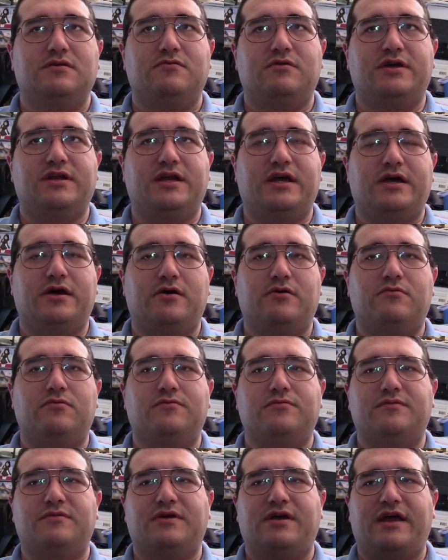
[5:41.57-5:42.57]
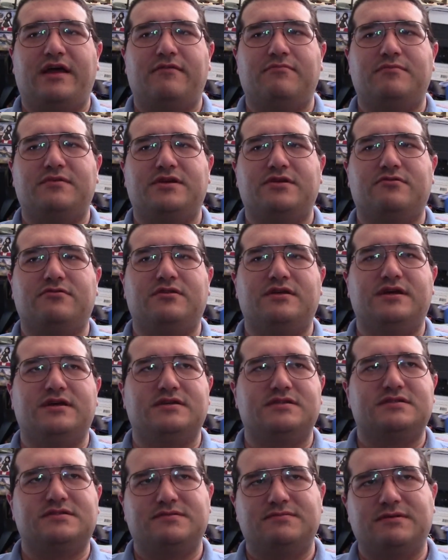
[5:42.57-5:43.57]
right now, I have material to get
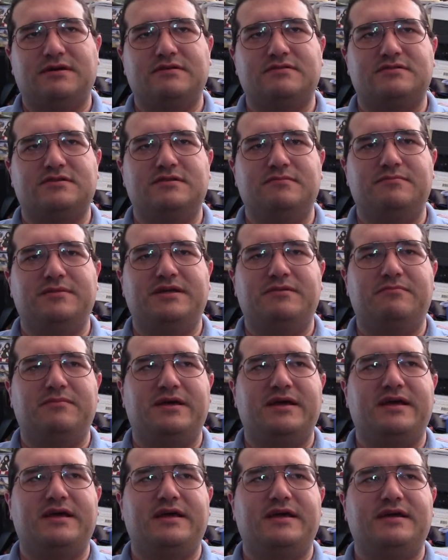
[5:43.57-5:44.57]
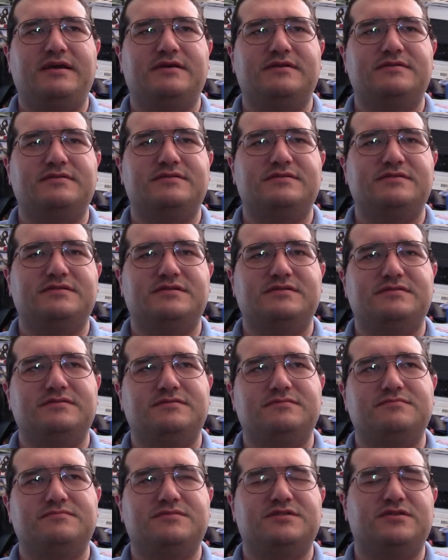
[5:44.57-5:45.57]
us in mid-May,
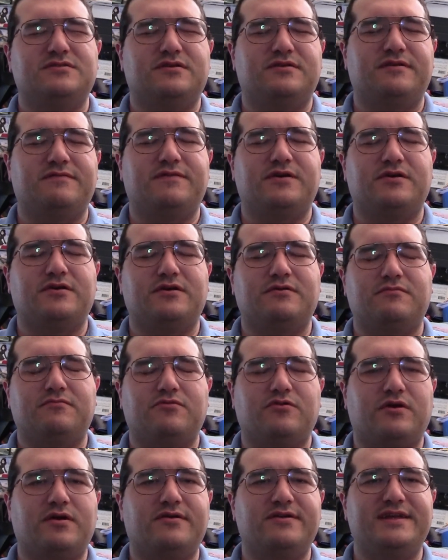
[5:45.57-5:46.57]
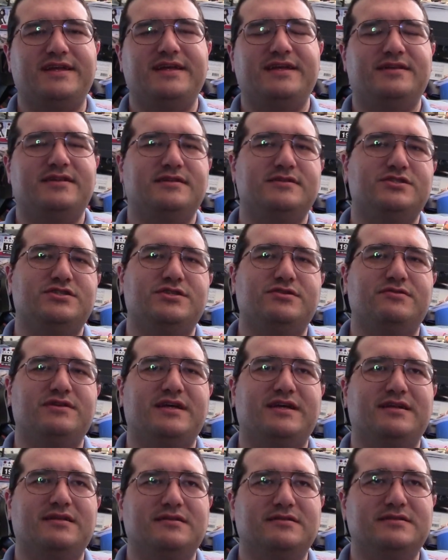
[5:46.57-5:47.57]
so I figure I probably need to shoot
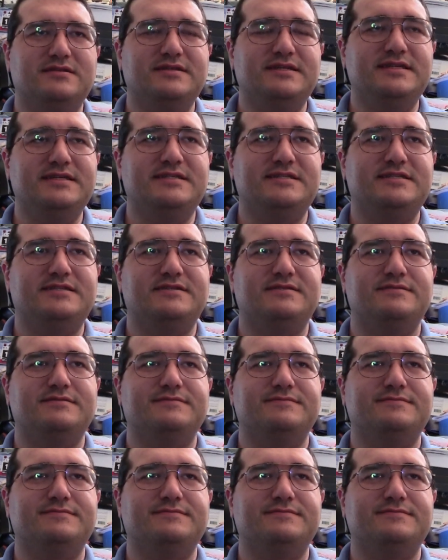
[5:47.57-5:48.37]
at least